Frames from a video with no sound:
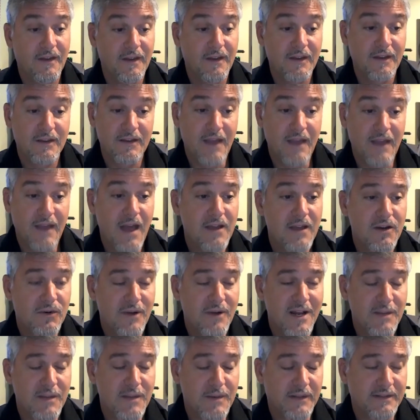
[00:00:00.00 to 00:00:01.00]
Yeah, you're
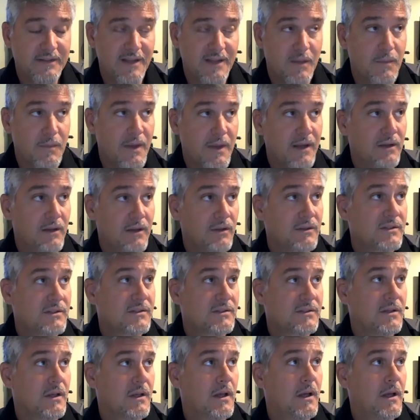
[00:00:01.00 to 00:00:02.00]
right about that, Michael.
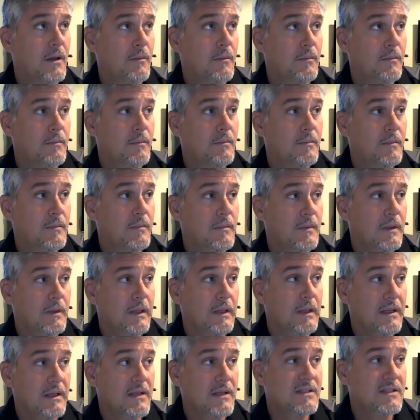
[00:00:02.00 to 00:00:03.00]

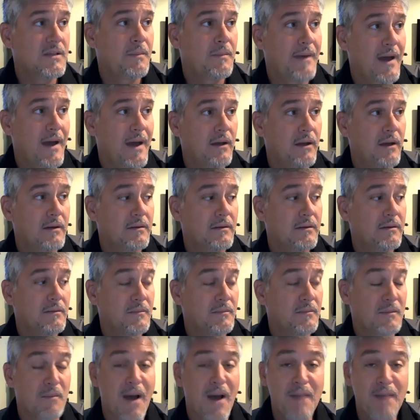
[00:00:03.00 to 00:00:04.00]
It is about
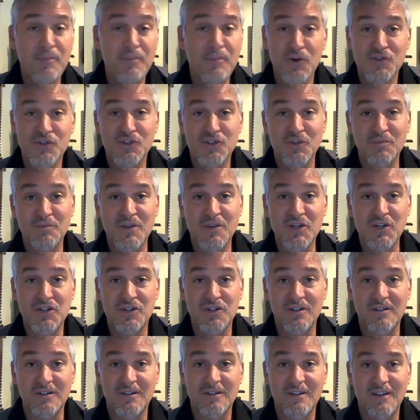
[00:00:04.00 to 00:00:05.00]
my personal
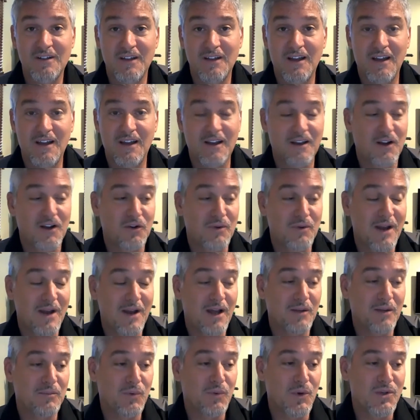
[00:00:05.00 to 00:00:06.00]
mission
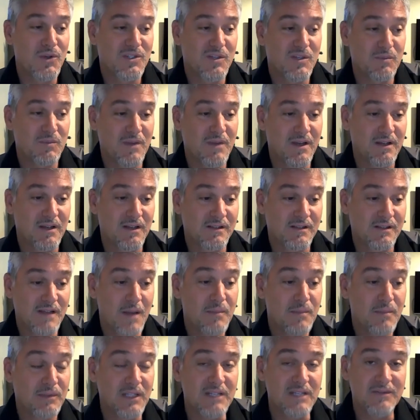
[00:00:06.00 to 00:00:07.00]
around Boys to Men is I
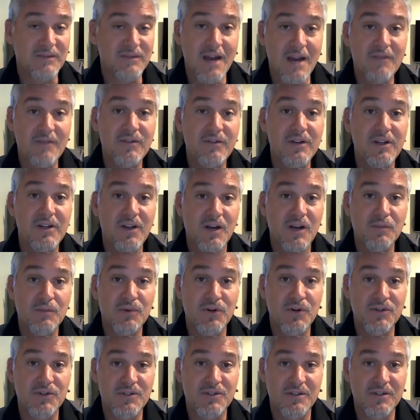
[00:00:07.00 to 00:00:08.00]
believe every young
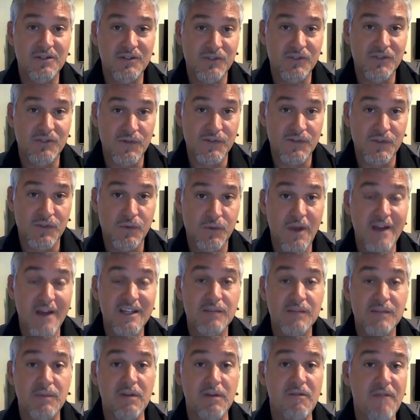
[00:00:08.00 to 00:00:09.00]
person deserves the right
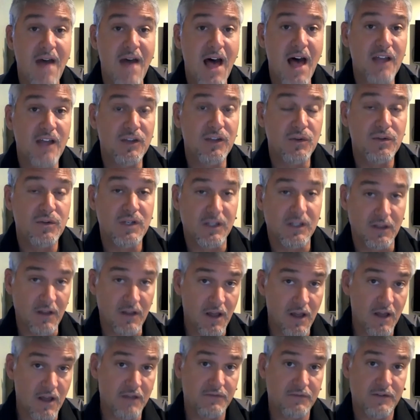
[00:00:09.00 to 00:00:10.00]
to be valued and
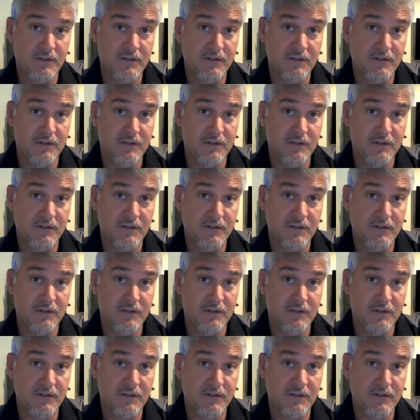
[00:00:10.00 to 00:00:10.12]
loved.